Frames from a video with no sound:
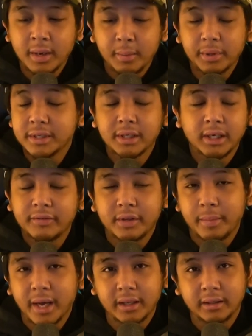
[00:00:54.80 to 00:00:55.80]
But it's not even the
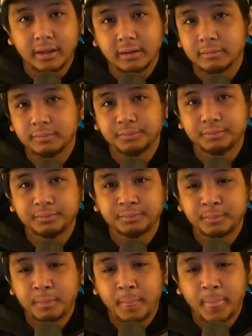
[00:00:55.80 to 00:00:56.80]
bad thing.
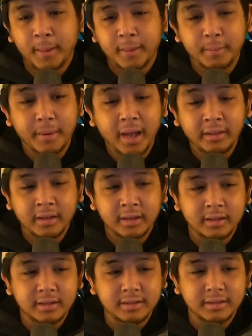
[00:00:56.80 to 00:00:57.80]
The bad thing
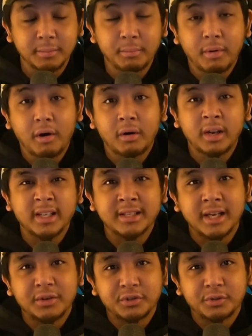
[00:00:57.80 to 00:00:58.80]
is the party is
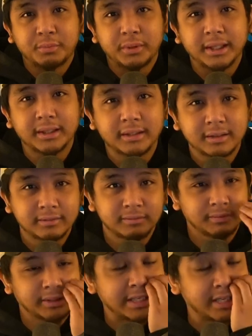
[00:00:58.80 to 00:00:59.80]
now split.
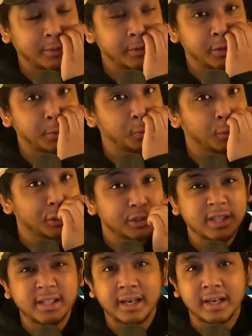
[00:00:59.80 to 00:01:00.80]
And that's like one of the worst
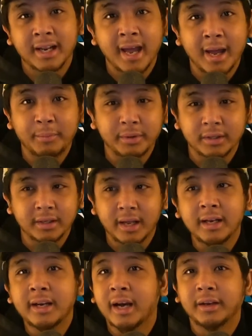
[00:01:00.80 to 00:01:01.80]
things that could happen in
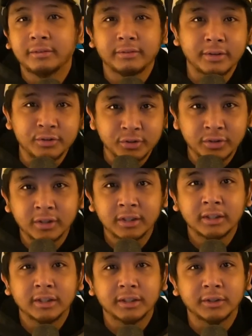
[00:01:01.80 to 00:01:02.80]
any kind of adventure.
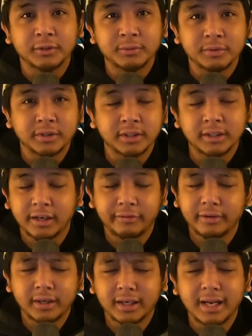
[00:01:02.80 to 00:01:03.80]
You know what I'm saying? And I
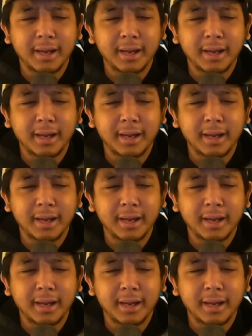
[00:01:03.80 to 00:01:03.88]
feel like it